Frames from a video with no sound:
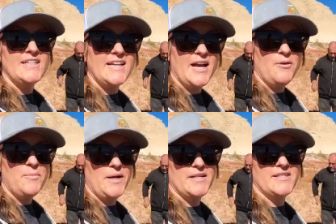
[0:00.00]
to help
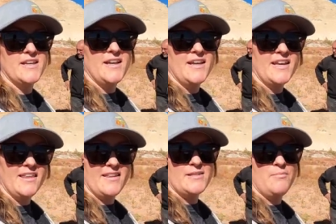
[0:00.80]
us
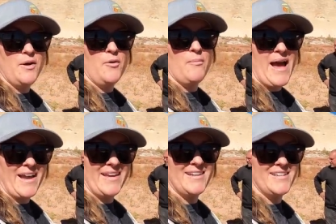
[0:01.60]
get this boat
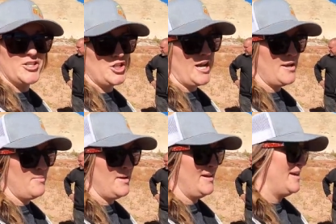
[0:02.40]
back into
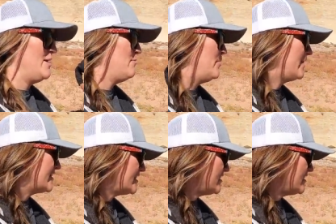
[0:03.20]
shape. But this